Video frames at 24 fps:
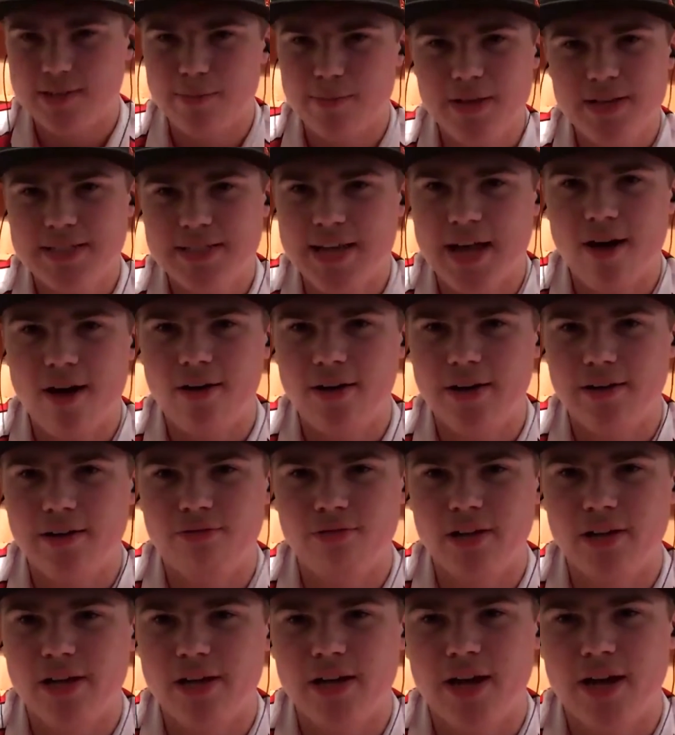the mentality of
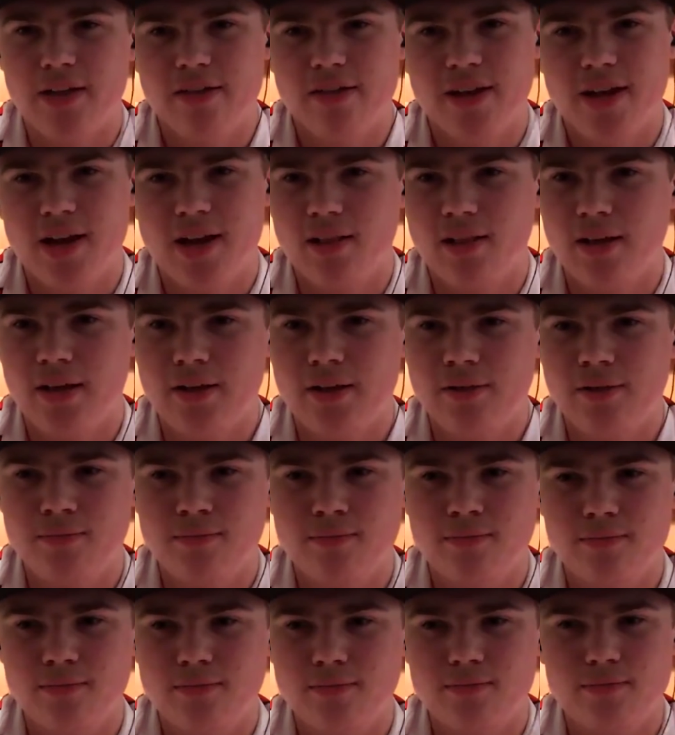leading. I think I led
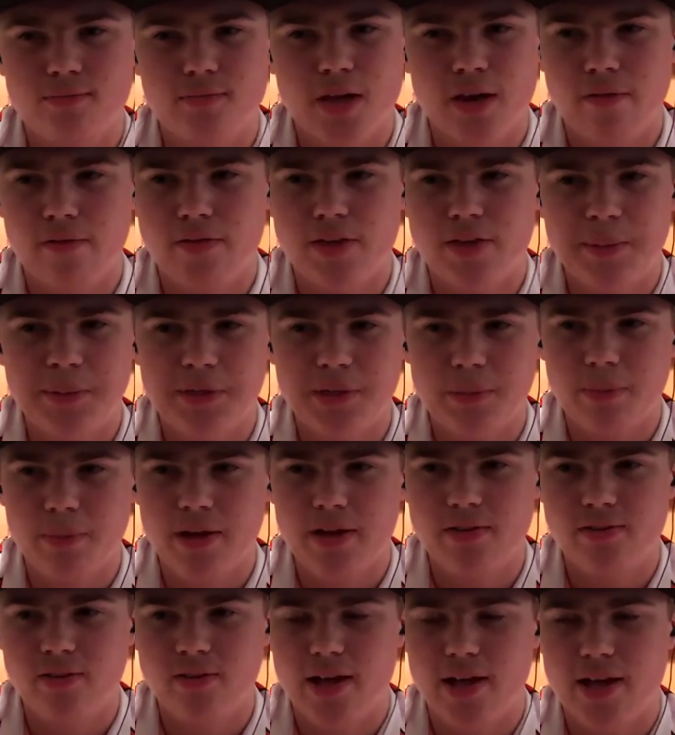everything but the
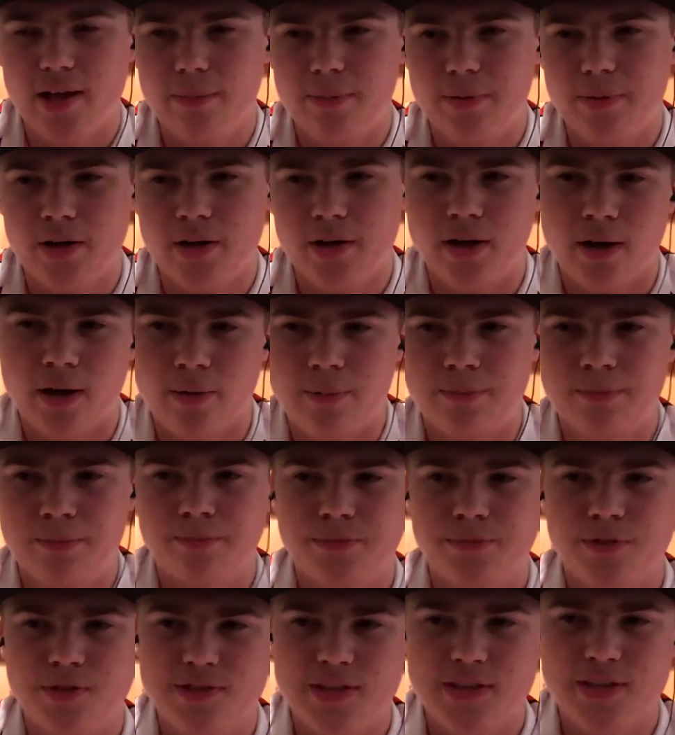pace lap.
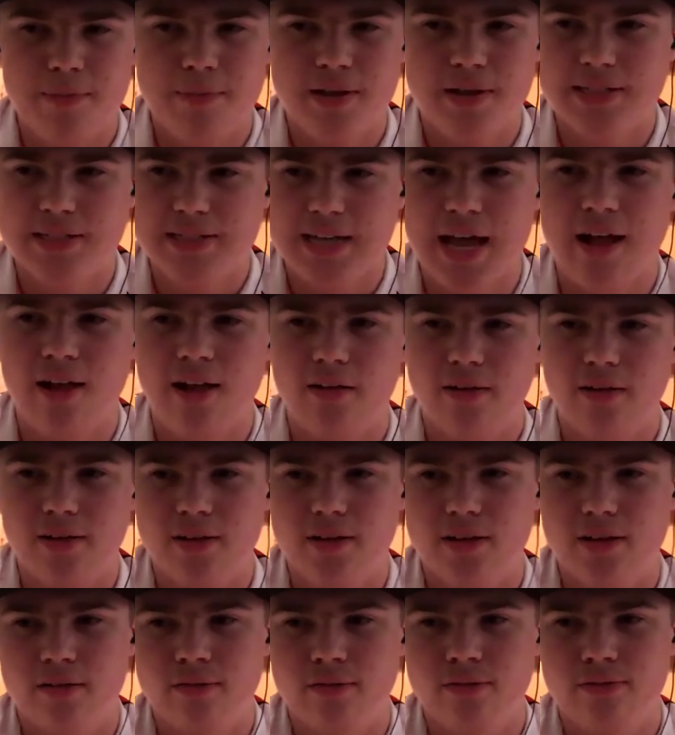Just that
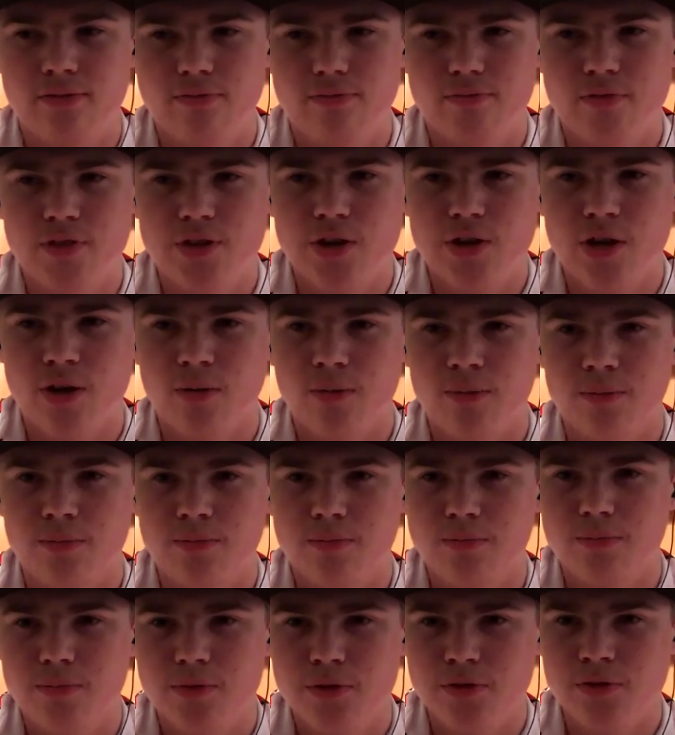mentality of,
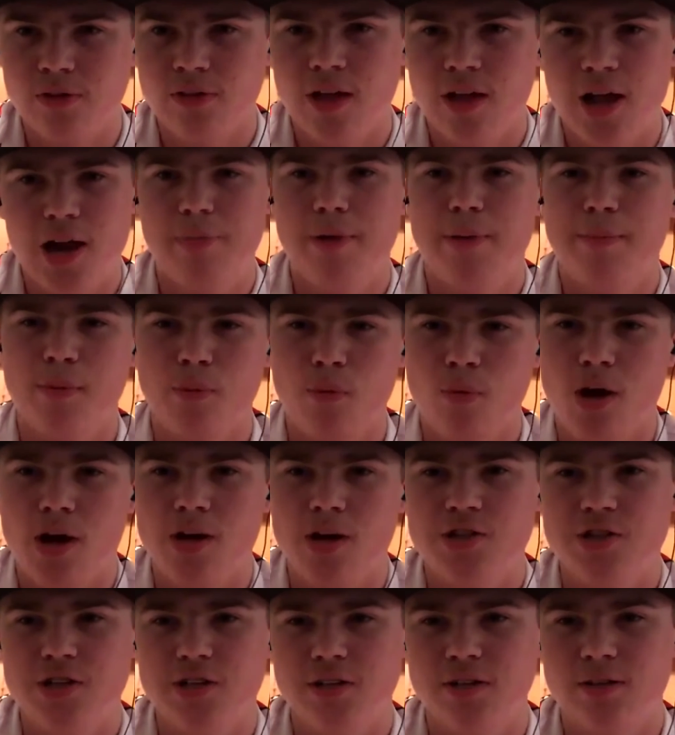there's a lot of people
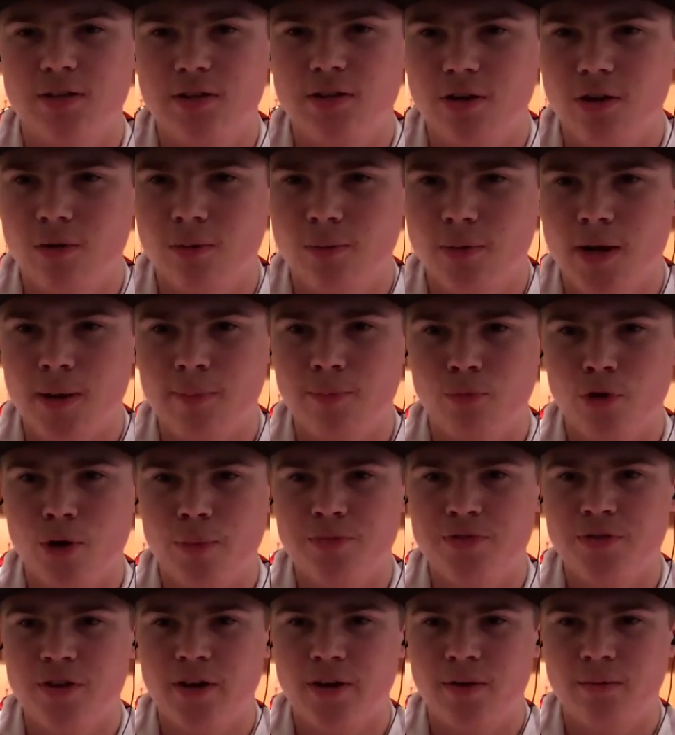watching. I'm
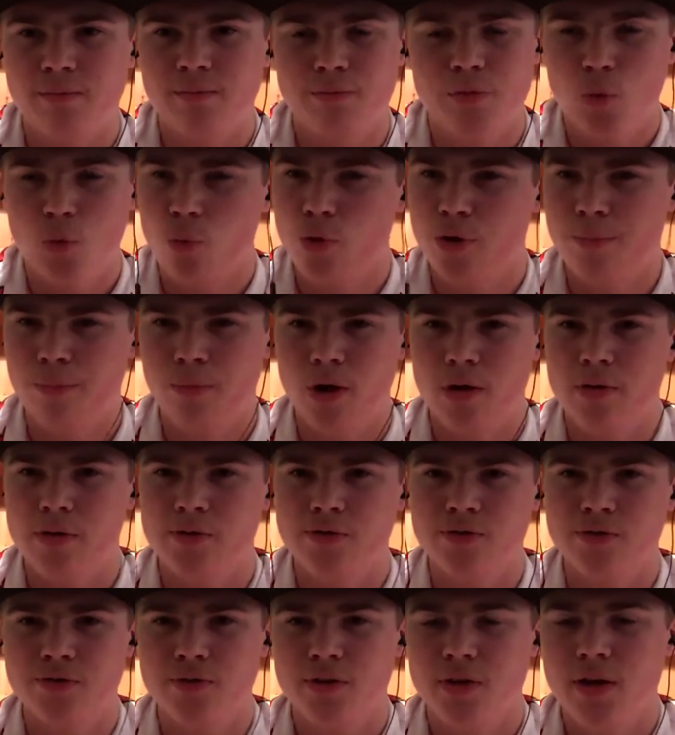representing the Wood
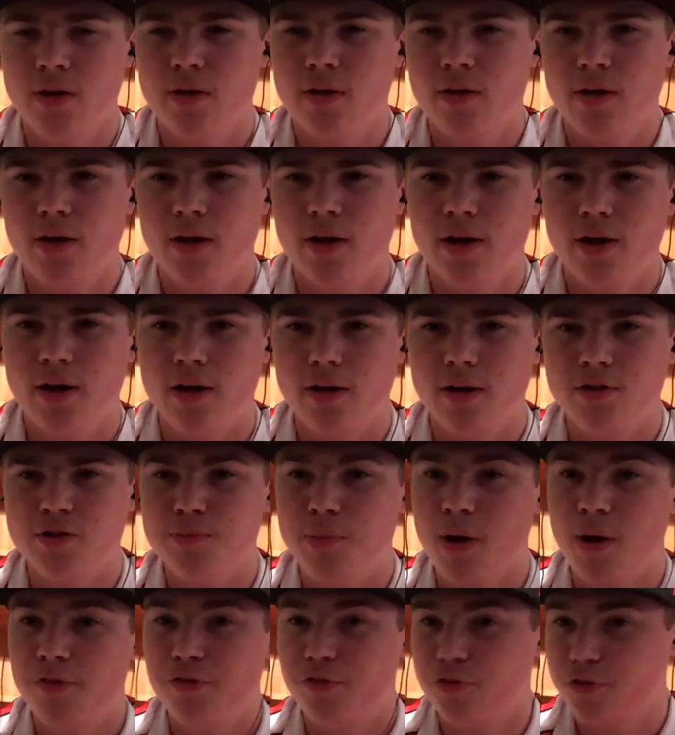Brothers
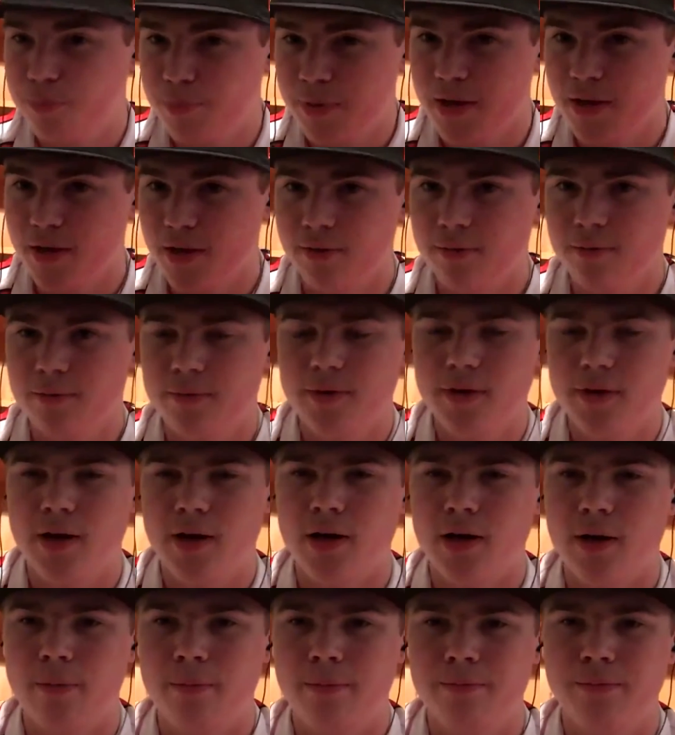sponsor spin.
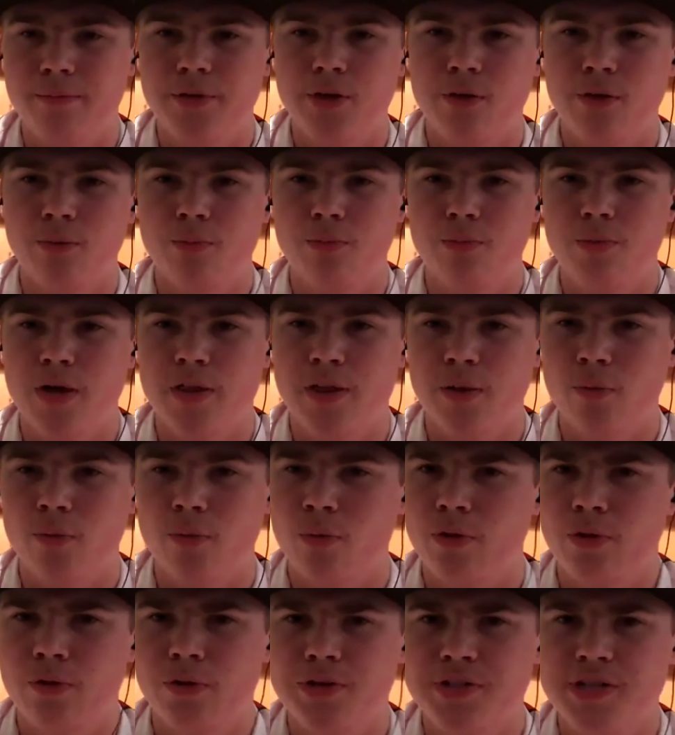I think we're
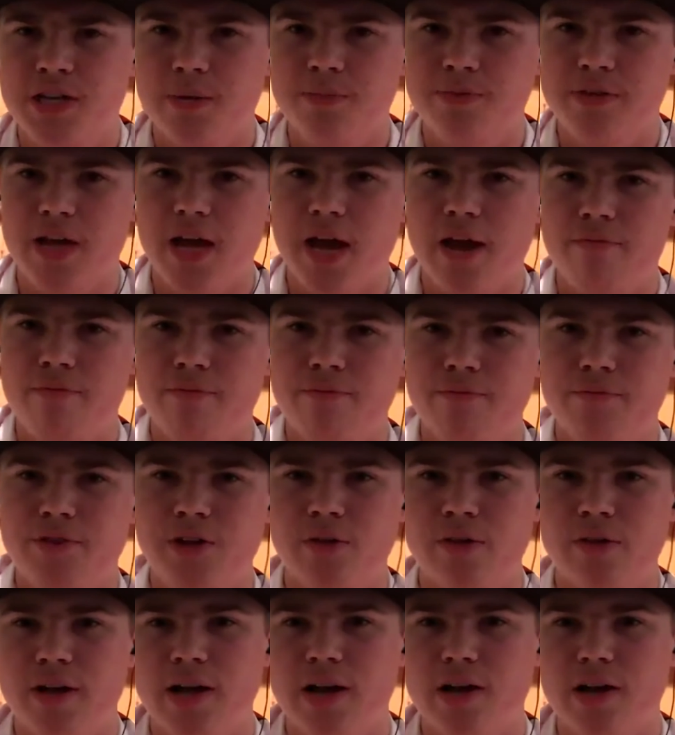one of the only teams that have,
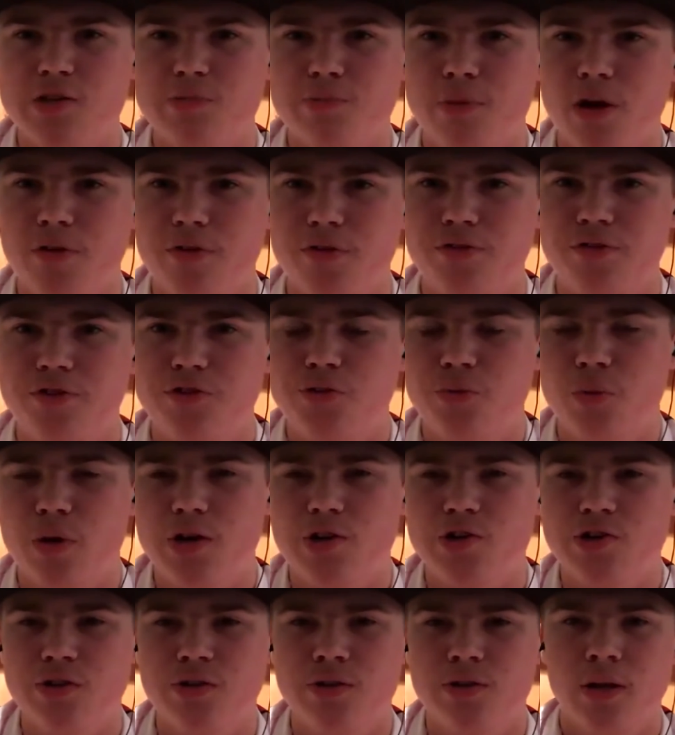that kind of sponsor
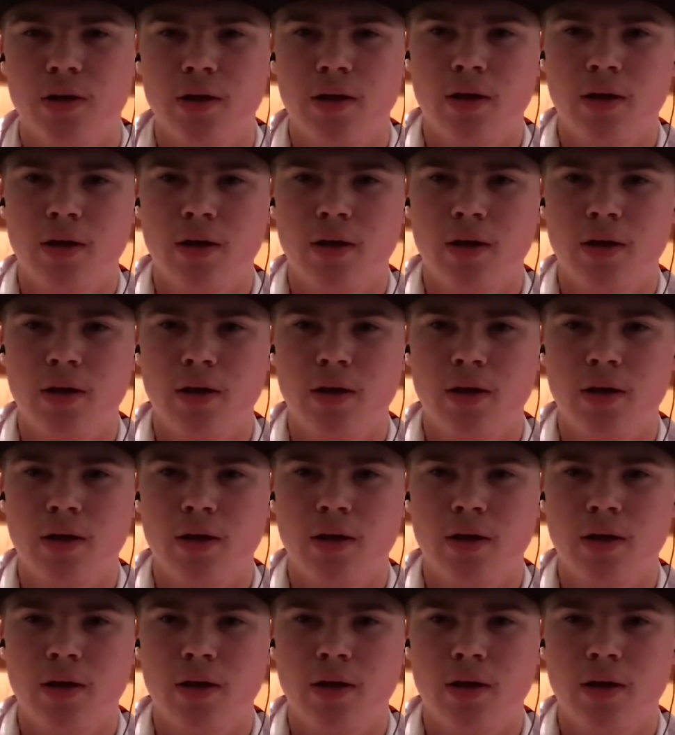situation